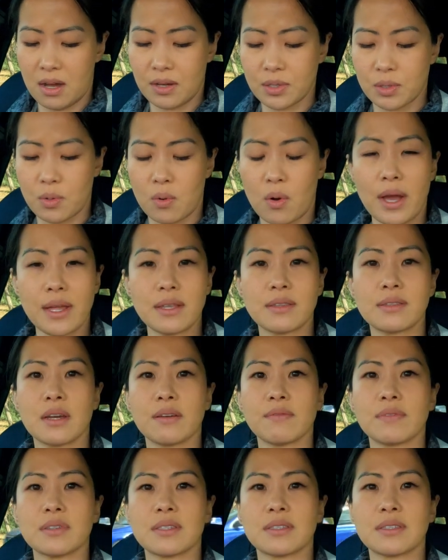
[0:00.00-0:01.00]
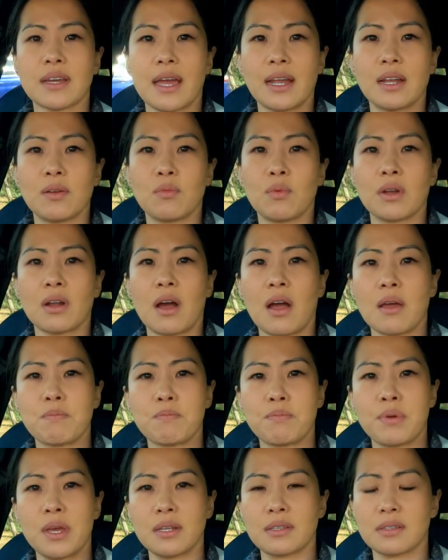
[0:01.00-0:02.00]
was quite devastated when I
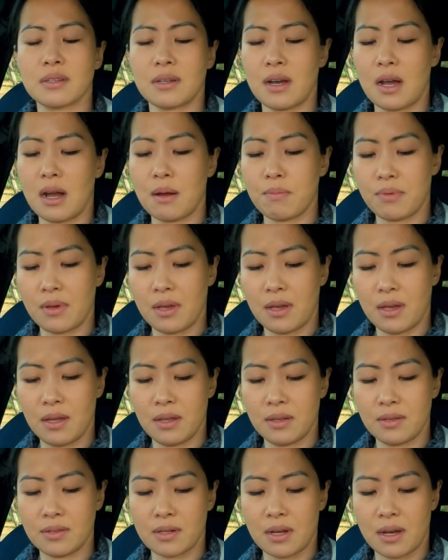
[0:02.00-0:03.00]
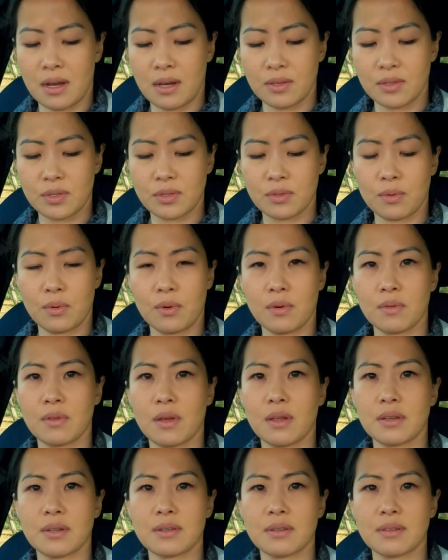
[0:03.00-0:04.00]
picked it up and saw
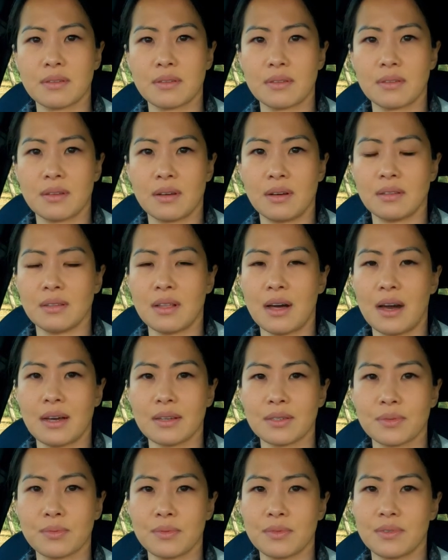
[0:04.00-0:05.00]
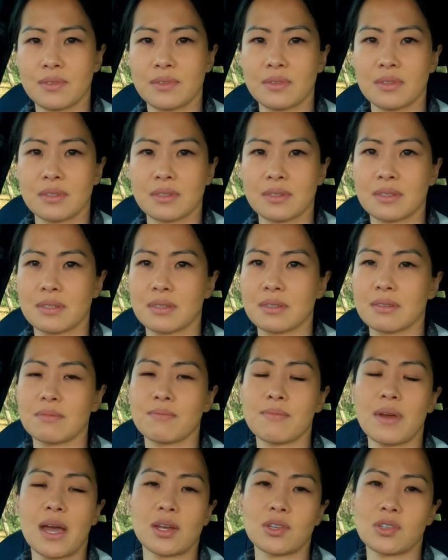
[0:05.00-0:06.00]
that the glass was just
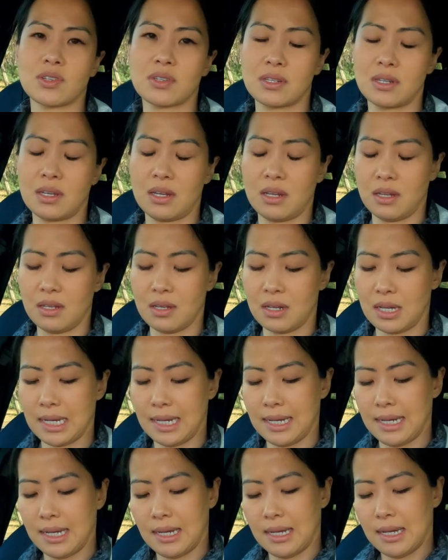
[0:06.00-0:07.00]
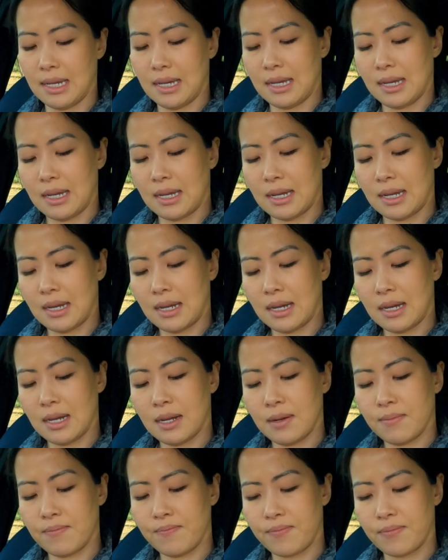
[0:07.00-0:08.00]
smashed in.
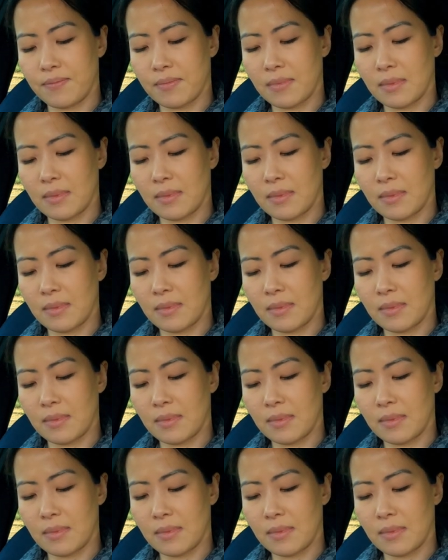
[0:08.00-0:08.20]
And